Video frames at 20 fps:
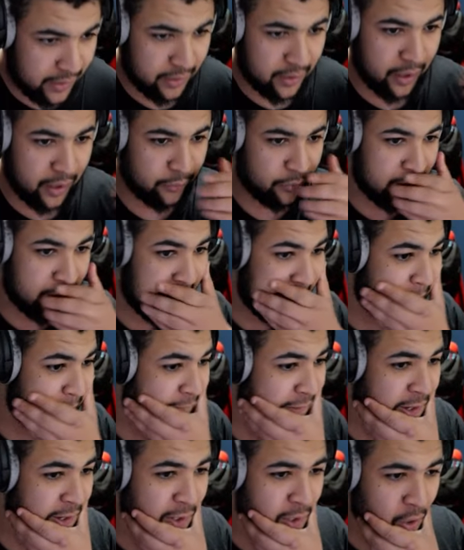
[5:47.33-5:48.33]
guys, we're now
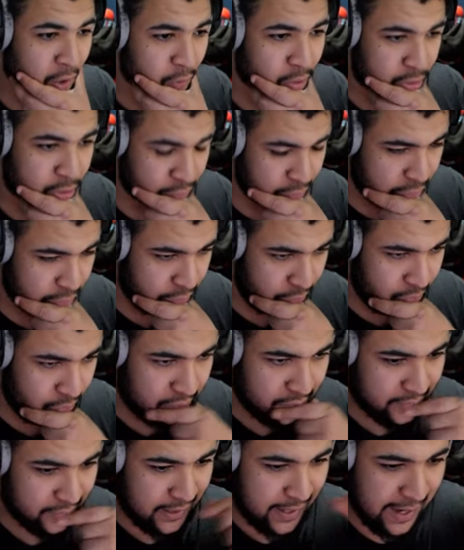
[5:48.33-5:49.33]
gonna go through
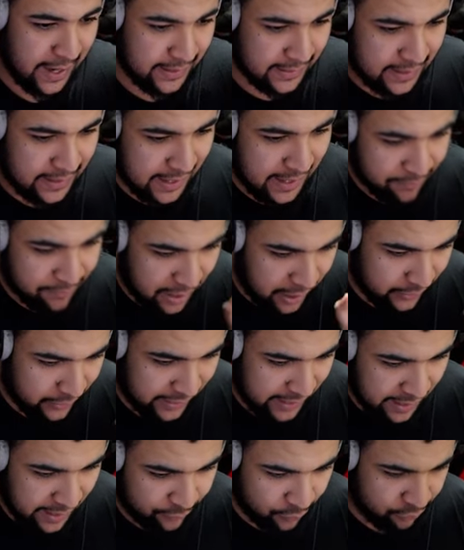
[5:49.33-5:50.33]
and claim our
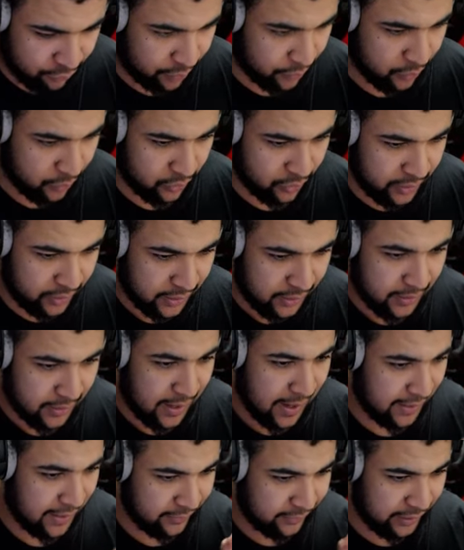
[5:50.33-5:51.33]
level reward
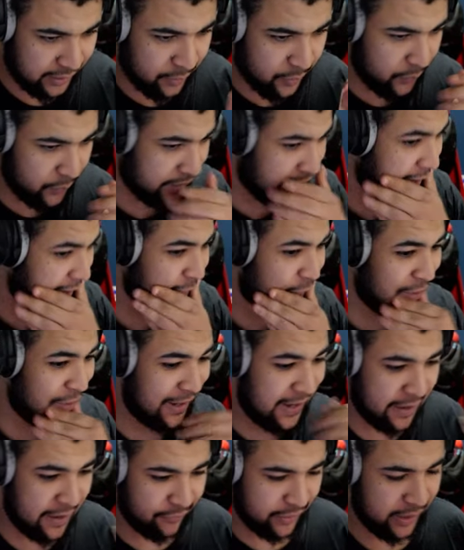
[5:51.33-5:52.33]
and see what we get for
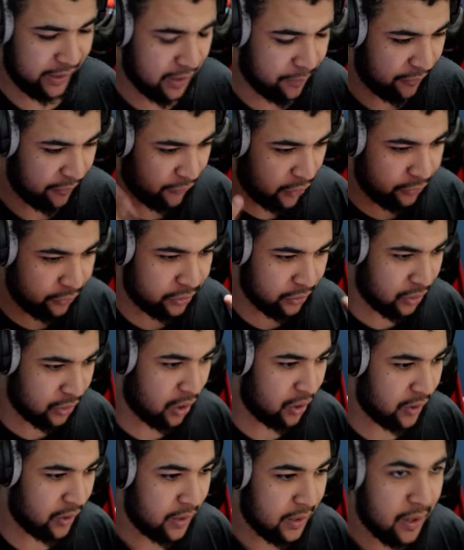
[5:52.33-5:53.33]
leveling up. We've also
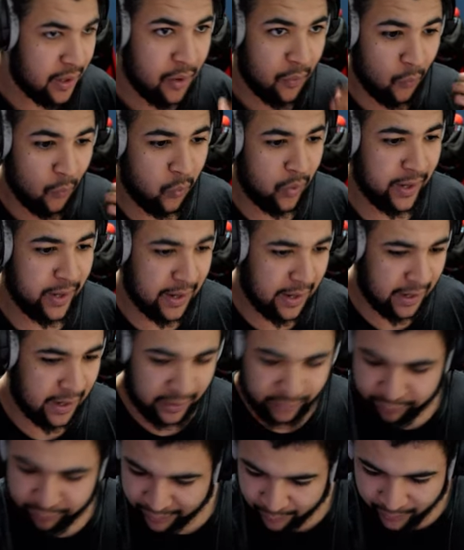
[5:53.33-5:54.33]
got we uh
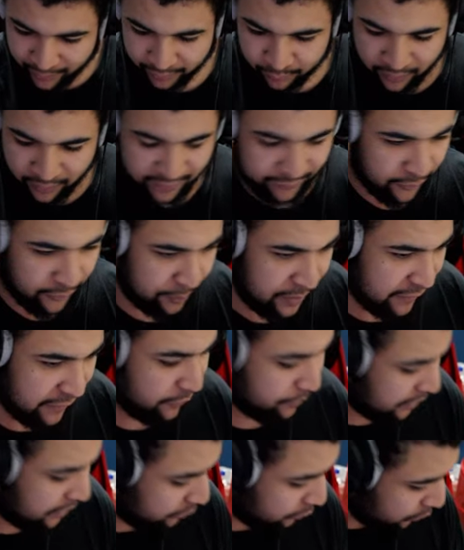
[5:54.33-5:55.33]
three weeks worth of
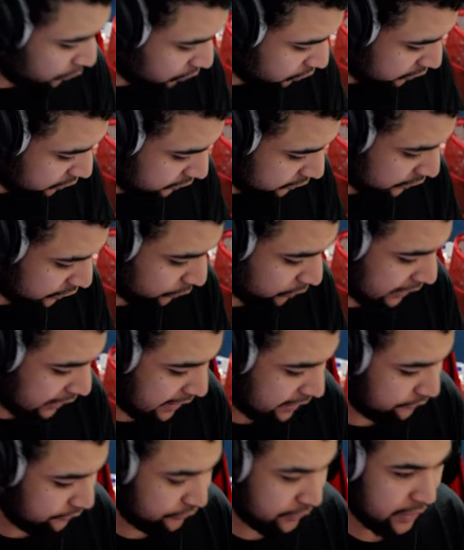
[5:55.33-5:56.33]
PvP rewards, so we'll
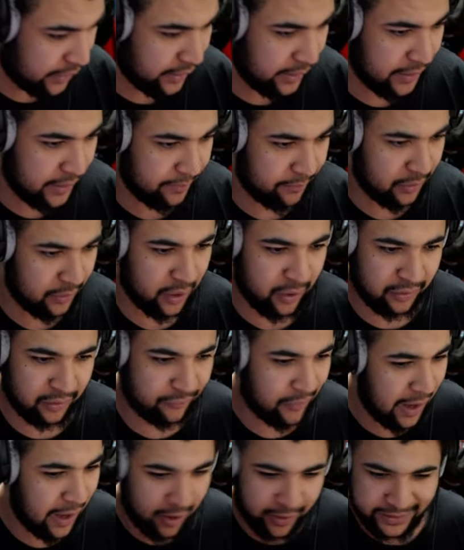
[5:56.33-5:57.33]
have um loads of
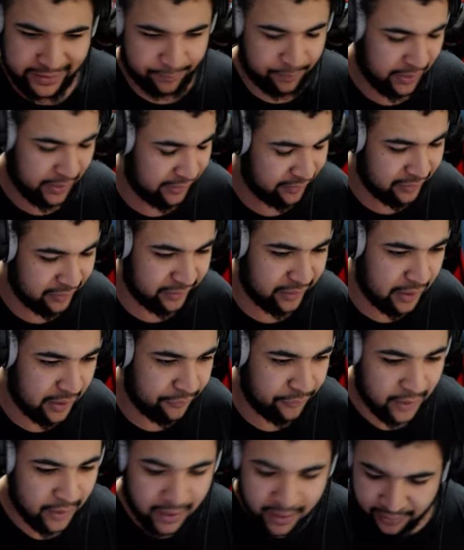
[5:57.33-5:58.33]
like R D Ps and
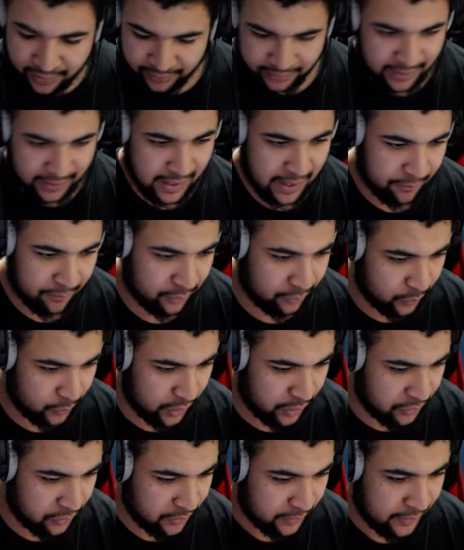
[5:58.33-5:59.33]
stuff to claim as
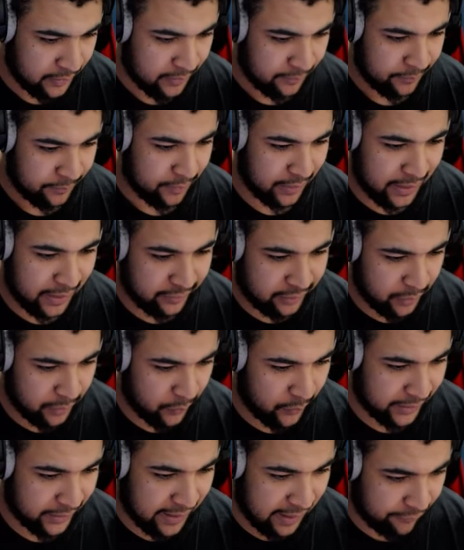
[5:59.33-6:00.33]
well. But let's see what
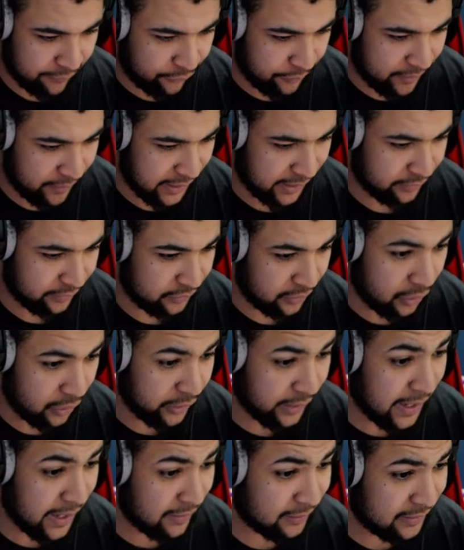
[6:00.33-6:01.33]
we get from this. Oh,
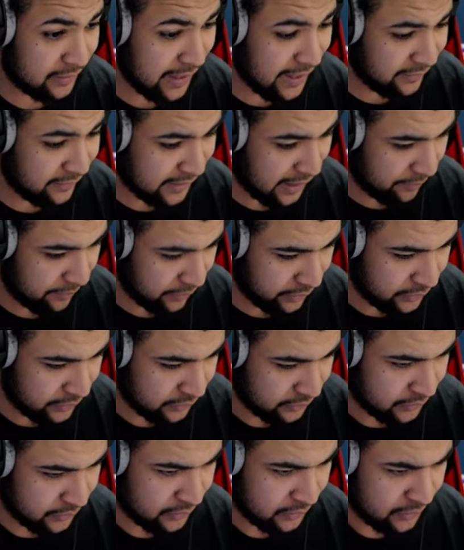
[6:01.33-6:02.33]
you get a sledgehammer,
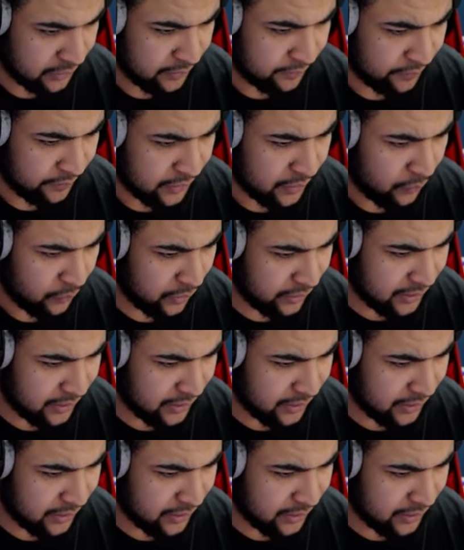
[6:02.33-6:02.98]
which